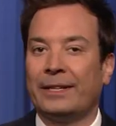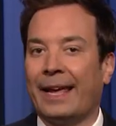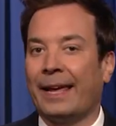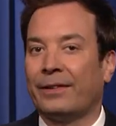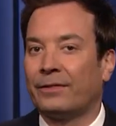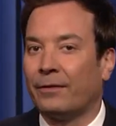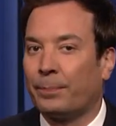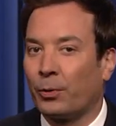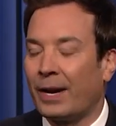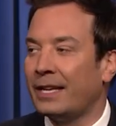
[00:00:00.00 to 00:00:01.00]
days of
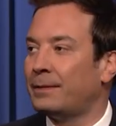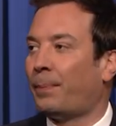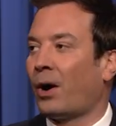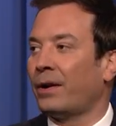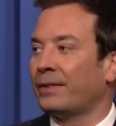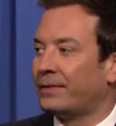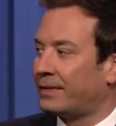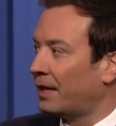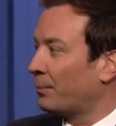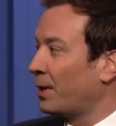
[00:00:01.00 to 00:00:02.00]
parades, parties, and
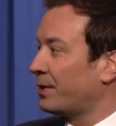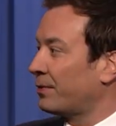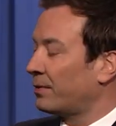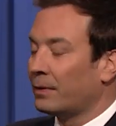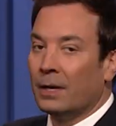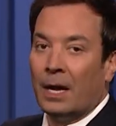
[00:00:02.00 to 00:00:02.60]
celebrations.